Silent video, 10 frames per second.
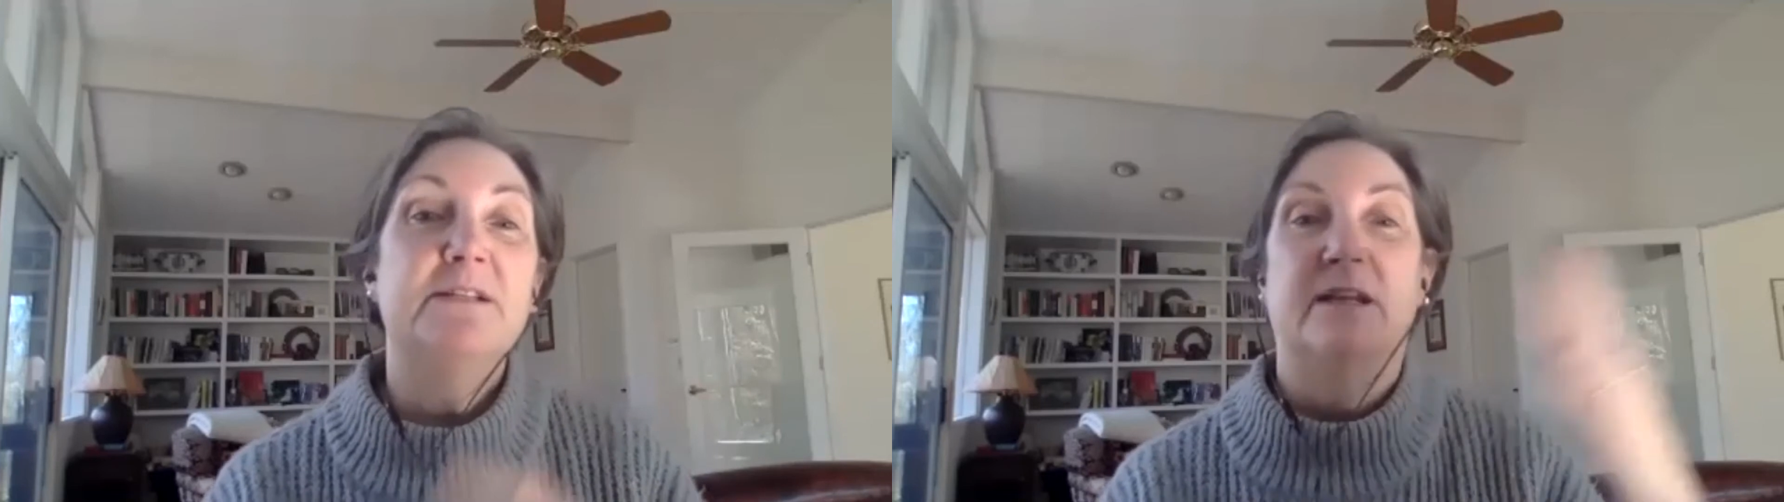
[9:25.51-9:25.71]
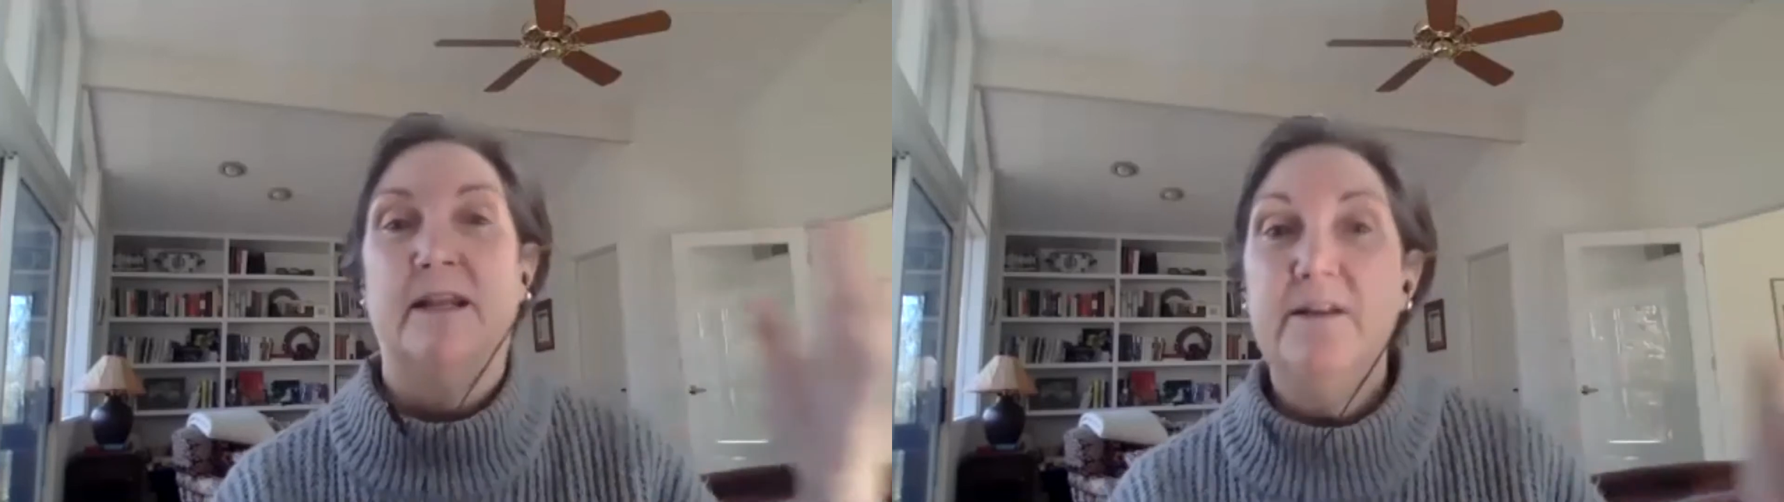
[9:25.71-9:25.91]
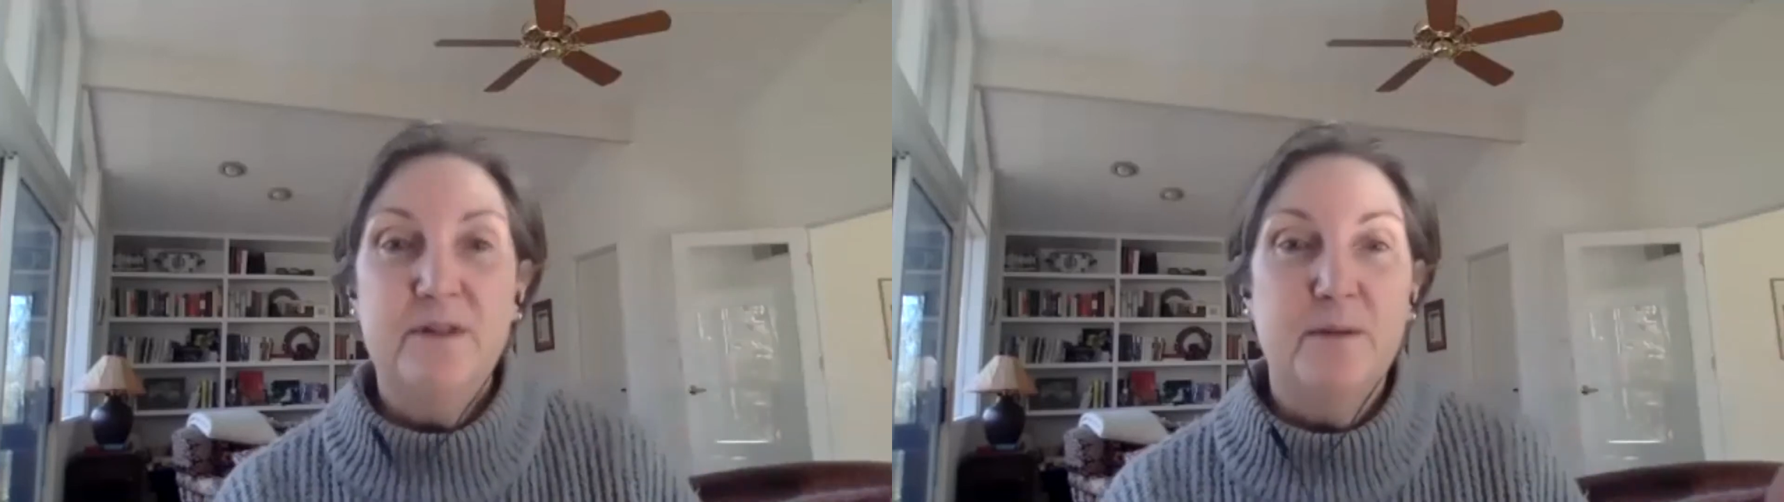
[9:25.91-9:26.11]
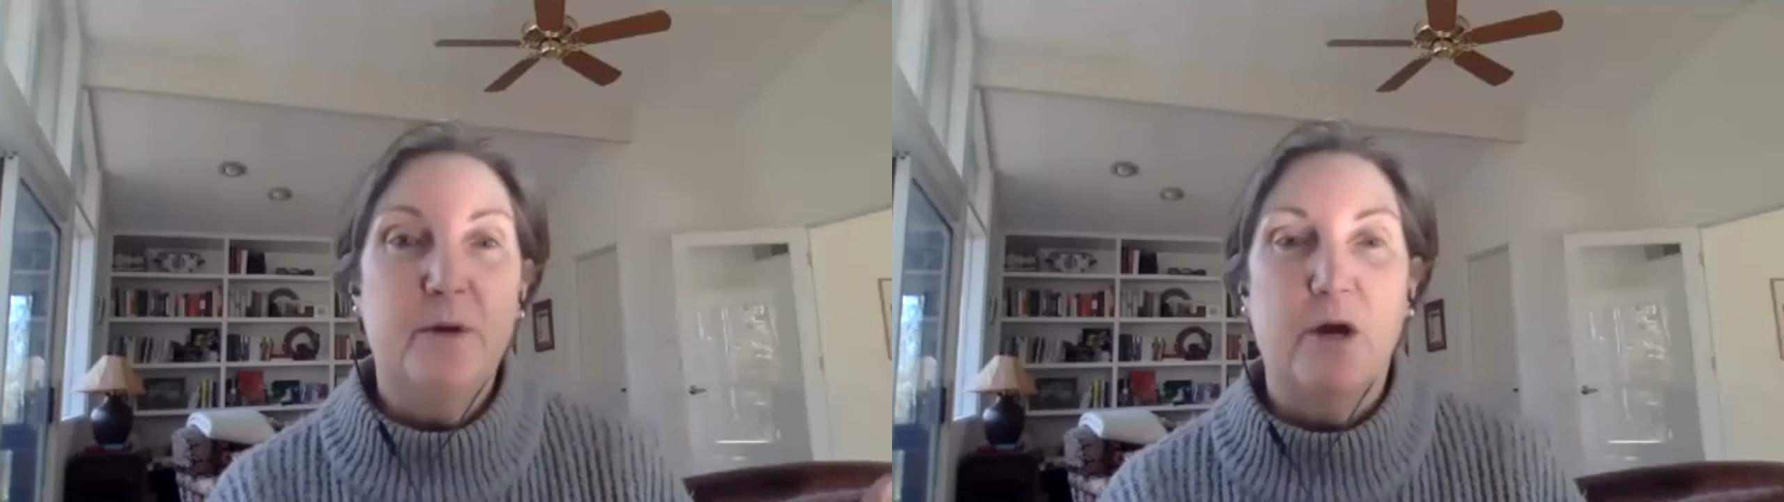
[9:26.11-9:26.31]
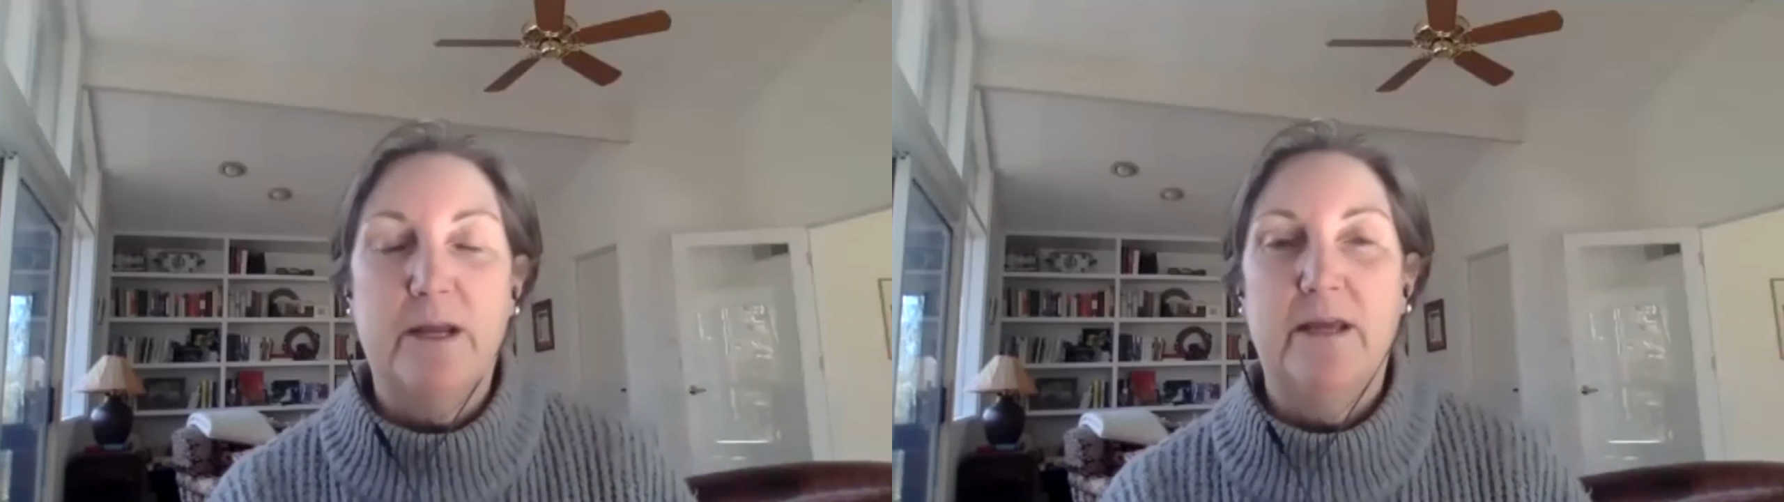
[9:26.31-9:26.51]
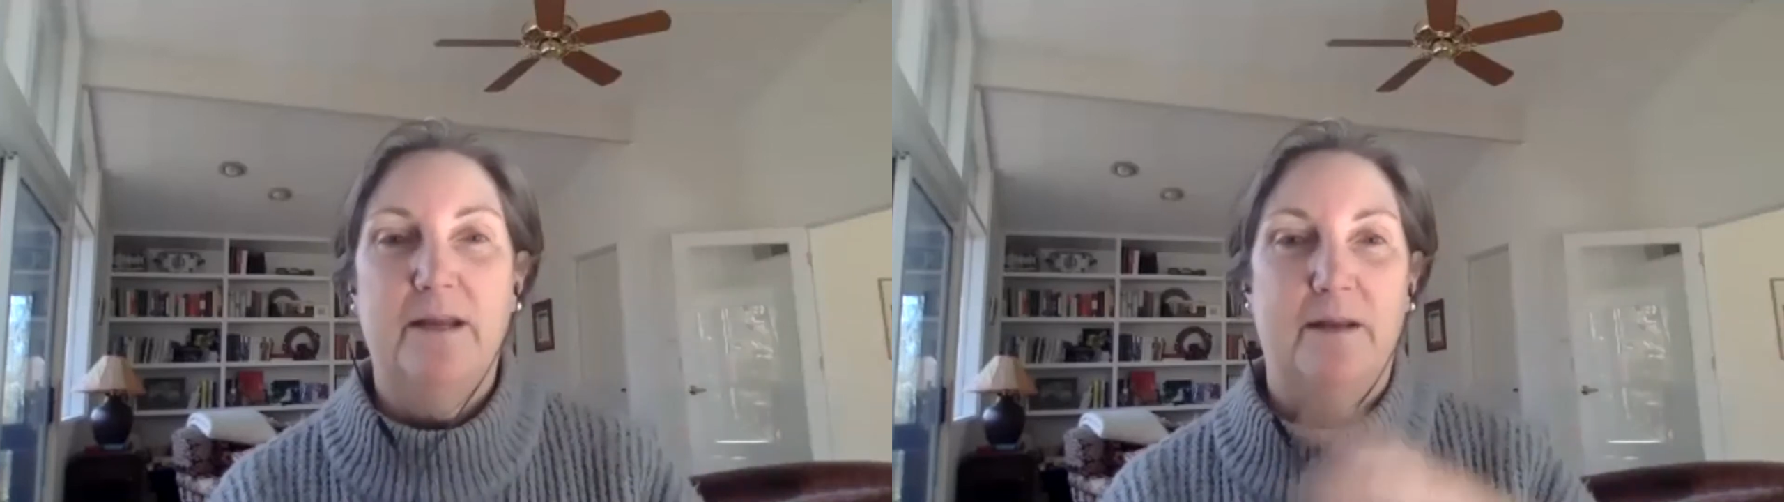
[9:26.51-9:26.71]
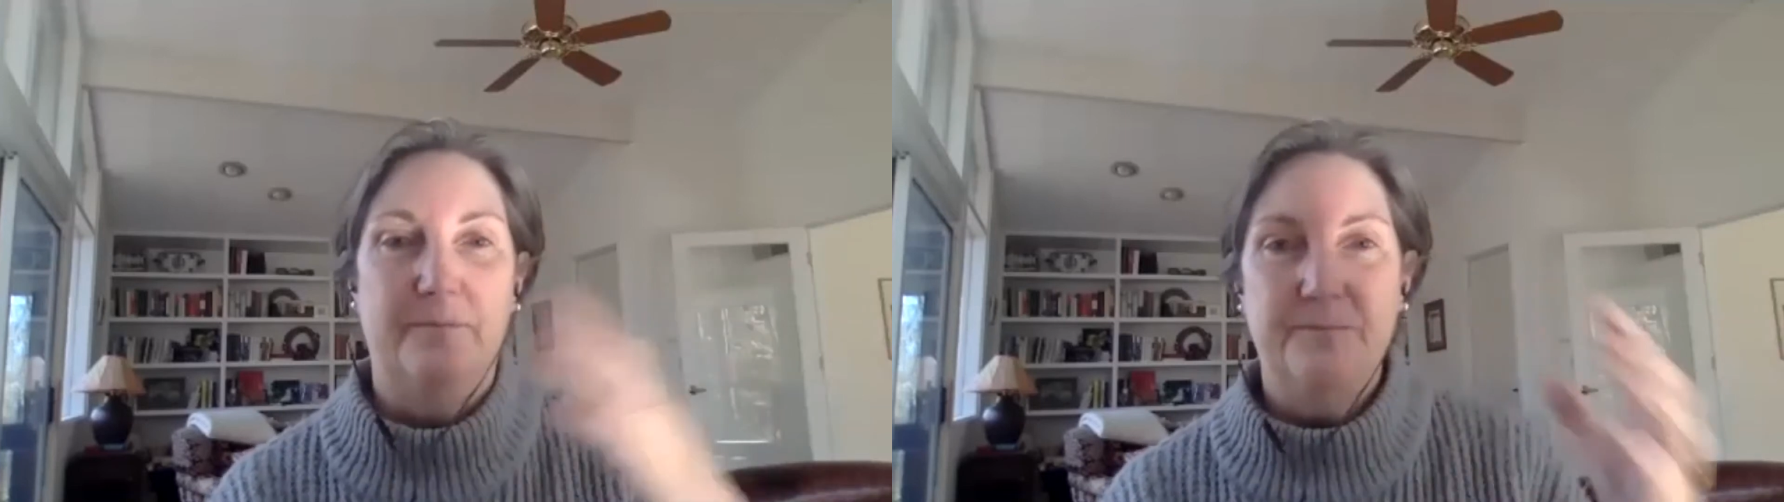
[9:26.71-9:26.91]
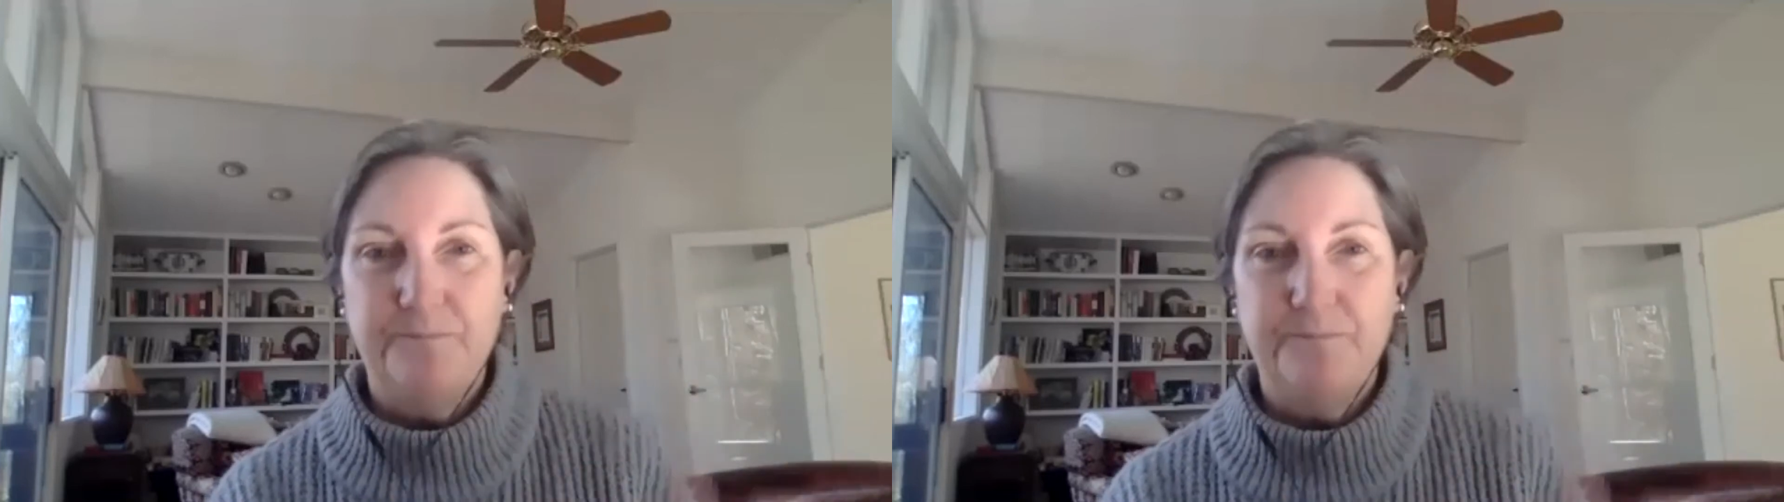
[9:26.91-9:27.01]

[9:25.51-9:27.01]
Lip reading: and leaving the market, and